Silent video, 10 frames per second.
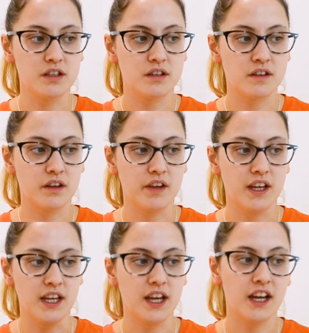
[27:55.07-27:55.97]
so that
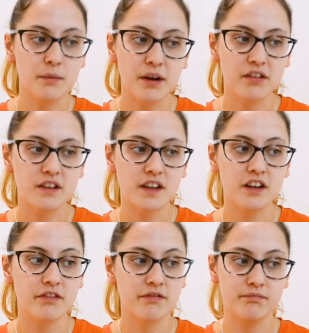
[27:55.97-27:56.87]
he had a better understanding
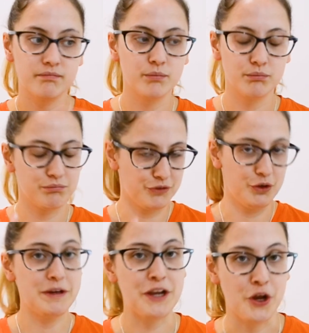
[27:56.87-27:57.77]
of
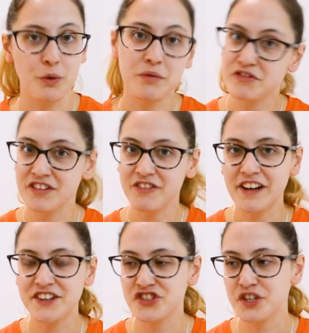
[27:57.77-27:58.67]
who he was in a
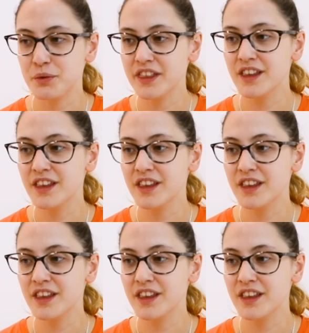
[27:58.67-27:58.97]
relationship with.